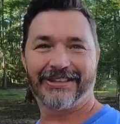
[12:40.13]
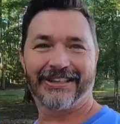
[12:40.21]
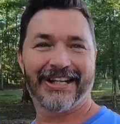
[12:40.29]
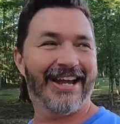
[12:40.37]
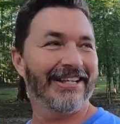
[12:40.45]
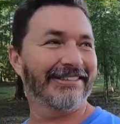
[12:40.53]
we
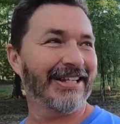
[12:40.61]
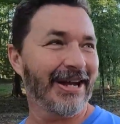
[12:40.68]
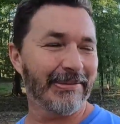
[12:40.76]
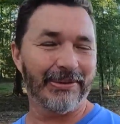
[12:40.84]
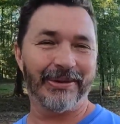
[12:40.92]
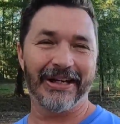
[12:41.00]
did last
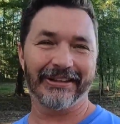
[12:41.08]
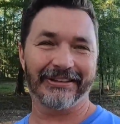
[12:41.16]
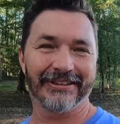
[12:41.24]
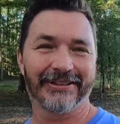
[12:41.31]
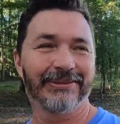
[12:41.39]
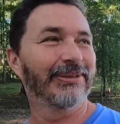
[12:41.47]
time going out
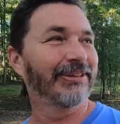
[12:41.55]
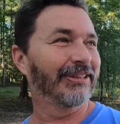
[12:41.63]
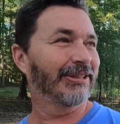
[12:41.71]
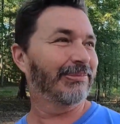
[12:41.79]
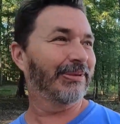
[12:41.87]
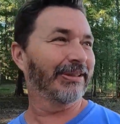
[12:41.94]
there in the
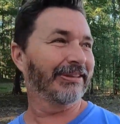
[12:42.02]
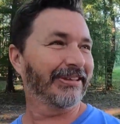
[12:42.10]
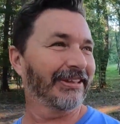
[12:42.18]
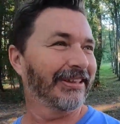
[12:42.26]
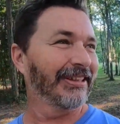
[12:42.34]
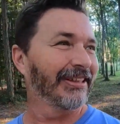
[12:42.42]
woods but
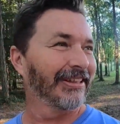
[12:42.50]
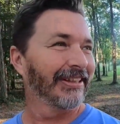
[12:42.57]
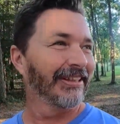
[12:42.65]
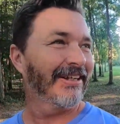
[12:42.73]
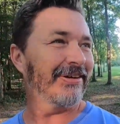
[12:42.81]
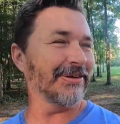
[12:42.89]
uh,
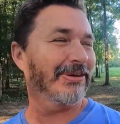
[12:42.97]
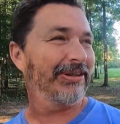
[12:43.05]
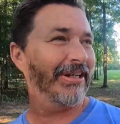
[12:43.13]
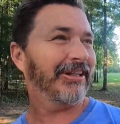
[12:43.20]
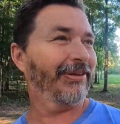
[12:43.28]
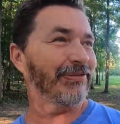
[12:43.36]
yeah we're
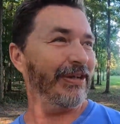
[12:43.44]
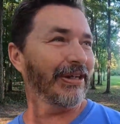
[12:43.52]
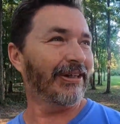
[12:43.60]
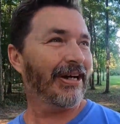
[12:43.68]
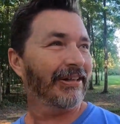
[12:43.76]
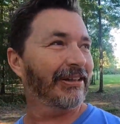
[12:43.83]
going to get the
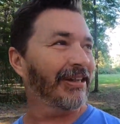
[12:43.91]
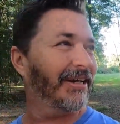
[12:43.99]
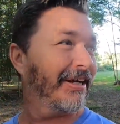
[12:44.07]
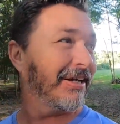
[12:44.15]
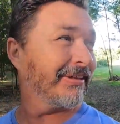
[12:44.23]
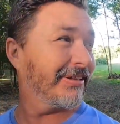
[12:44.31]
feeder out there
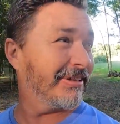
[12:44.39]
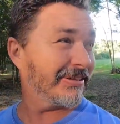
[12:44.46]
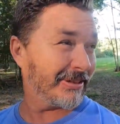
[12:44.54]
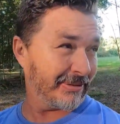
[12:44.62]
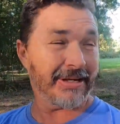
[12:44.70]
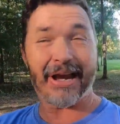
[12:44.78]
and get these
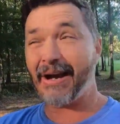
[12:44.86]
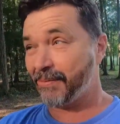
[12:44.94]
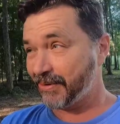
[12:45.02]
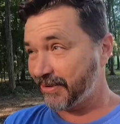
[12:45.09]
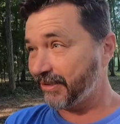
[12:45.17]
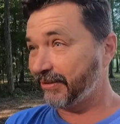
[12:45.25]
two
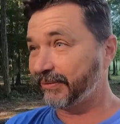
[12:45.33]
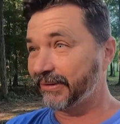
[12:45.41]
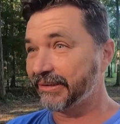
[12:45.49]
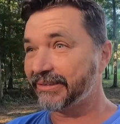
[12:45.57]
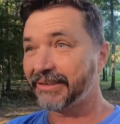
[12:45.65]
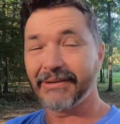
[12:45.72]
cameras in the
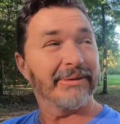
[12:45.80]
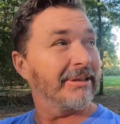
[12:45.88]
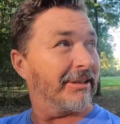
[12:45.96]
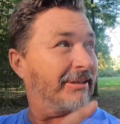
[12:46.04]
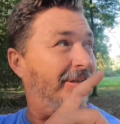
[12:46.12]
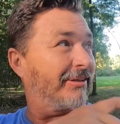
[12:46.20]
woods then we'll
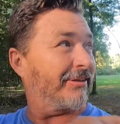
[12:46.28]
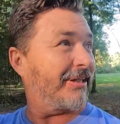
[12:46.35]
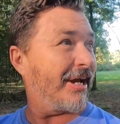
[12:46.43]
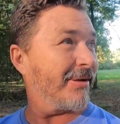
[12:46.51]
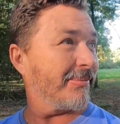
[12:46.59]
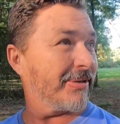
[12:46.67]
get the other
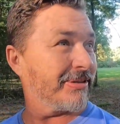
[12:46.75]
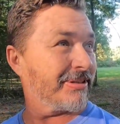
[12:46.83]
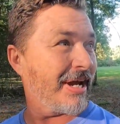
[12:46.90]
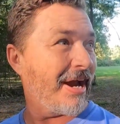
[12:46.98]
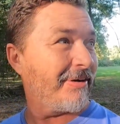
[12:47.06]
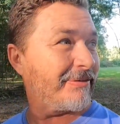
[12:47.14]

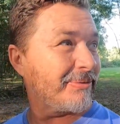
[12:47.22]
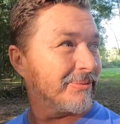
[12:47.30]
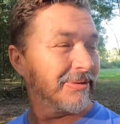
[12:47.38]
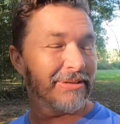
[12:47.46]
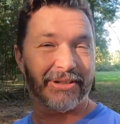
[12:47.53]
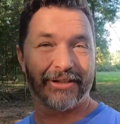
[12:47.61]
cameras
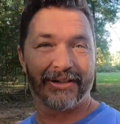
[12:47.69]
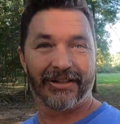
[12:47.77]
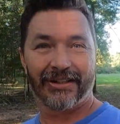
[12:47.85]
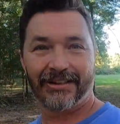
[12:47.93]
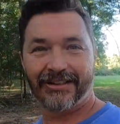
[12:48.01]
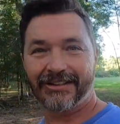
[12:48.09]
afterwards
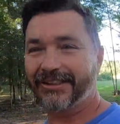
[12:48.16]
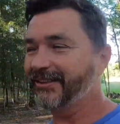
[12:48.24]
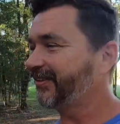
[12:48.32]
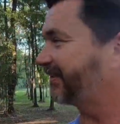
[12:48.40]
let's do